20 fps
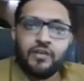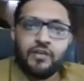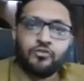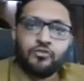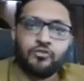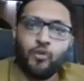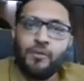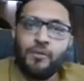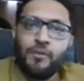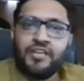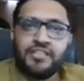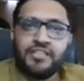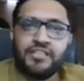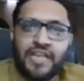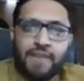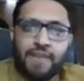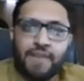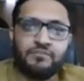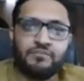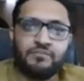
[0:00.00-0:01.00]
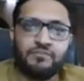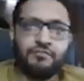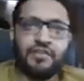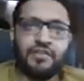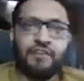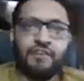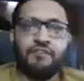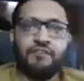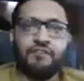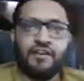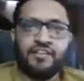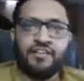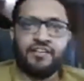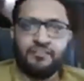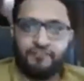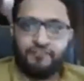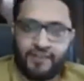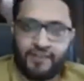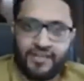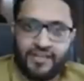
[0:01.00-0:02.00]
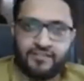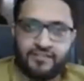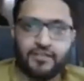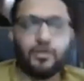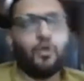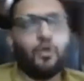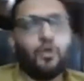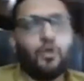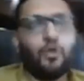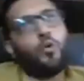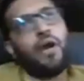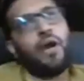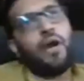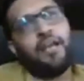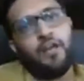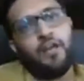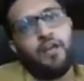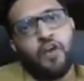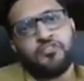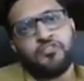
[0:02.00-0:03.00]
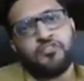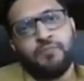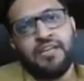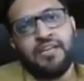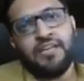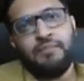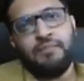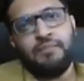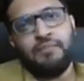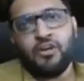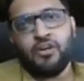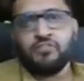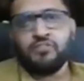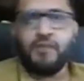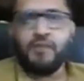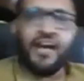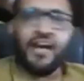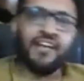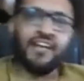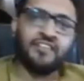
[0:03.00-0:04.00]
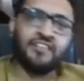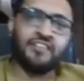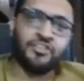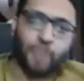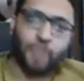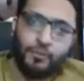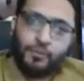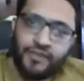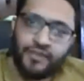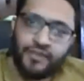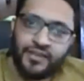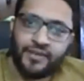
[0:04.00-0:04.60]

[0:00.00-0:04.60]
so many times we have heard the phrase that oh i lost money because markets are choppy